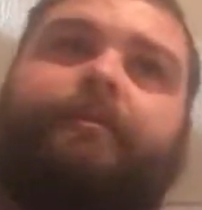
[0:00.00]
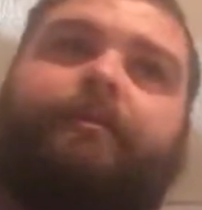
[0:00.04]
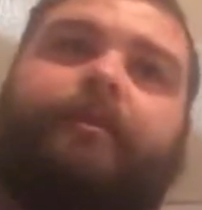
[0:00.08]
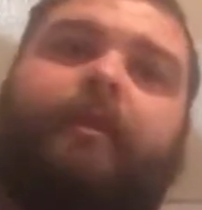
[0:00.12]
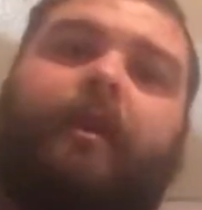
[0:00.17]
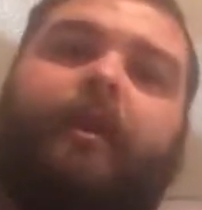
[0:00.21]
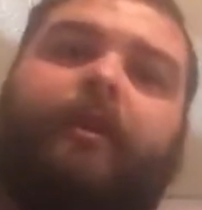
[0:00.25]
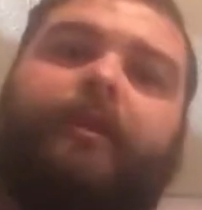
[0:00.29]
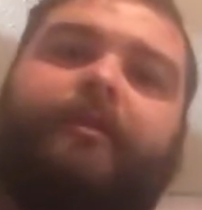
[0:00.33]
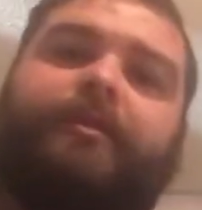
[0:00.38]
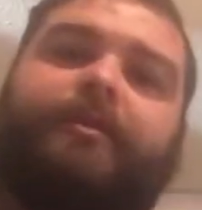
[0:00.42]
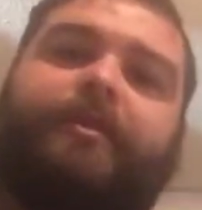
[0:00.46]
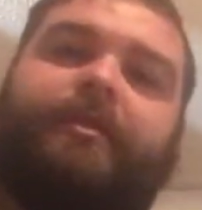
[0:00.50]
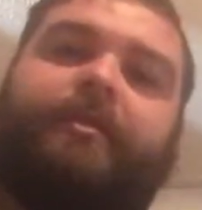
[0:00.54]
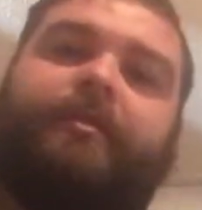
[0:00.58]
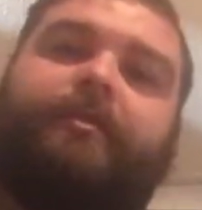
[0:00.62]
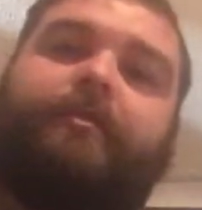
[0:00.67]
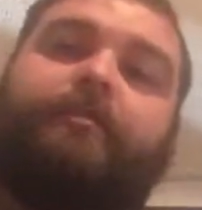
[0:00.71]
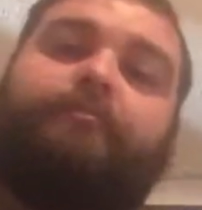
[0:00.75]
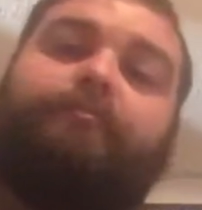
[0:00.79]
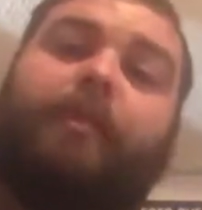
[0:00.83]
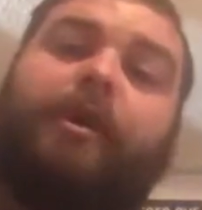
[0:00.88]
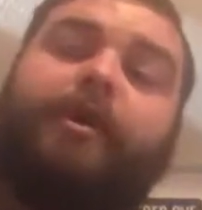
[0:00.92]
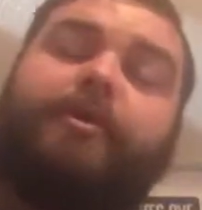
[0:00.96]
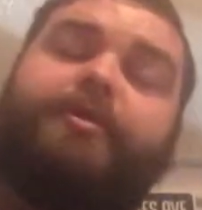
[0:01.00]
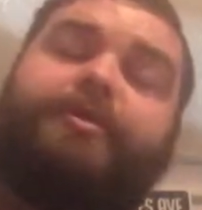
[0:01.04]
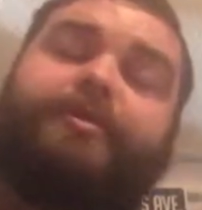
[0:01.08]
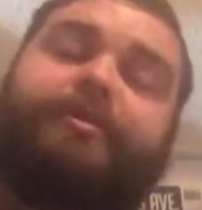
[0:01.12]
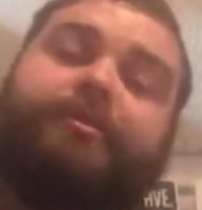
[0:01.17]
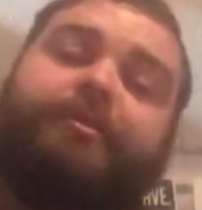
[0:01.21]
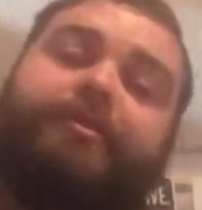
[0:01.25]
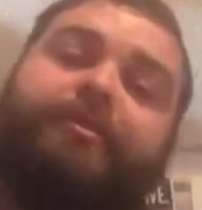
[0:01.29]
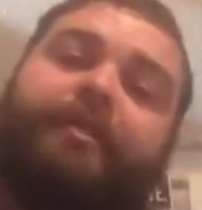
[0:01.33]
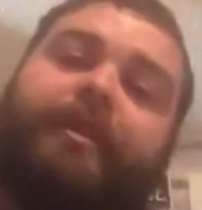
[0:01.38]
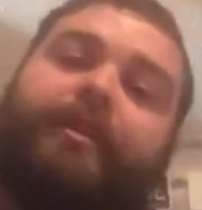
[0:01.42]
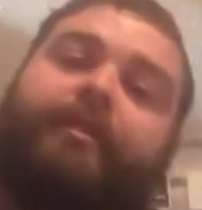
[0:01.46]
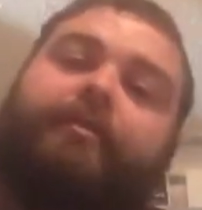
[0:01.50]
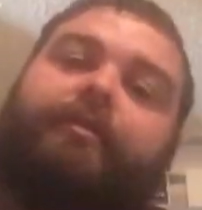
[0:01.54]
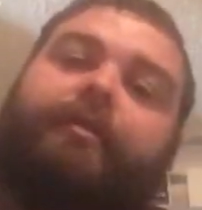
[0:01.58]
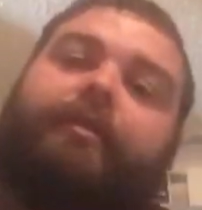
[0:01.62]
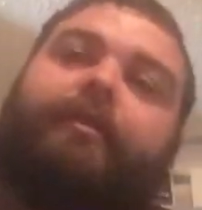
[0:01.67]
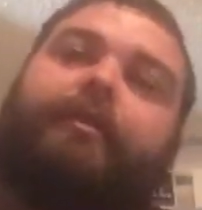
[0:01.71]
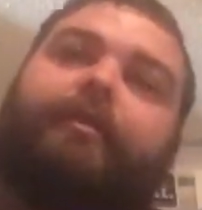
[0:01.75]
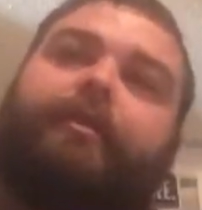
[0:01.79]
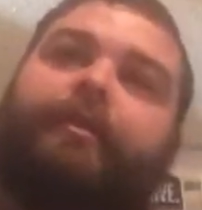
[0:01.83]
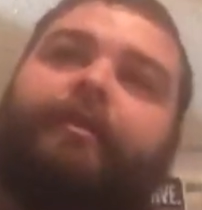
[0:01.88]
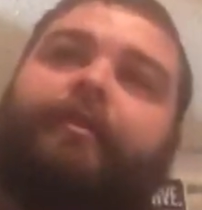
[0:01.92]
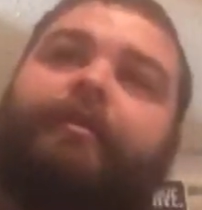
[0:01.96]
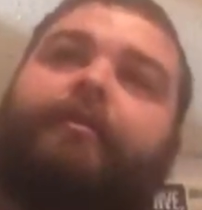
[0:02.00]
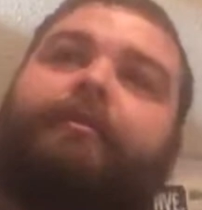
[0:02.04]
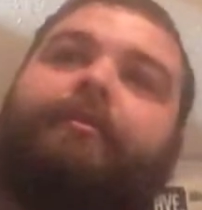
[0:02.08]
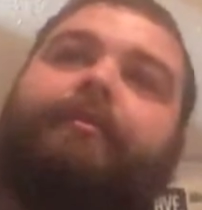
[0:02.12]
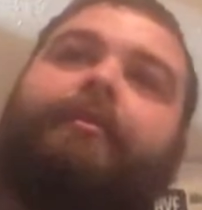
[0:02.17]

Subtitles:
Carlson, Marchessault's had a really good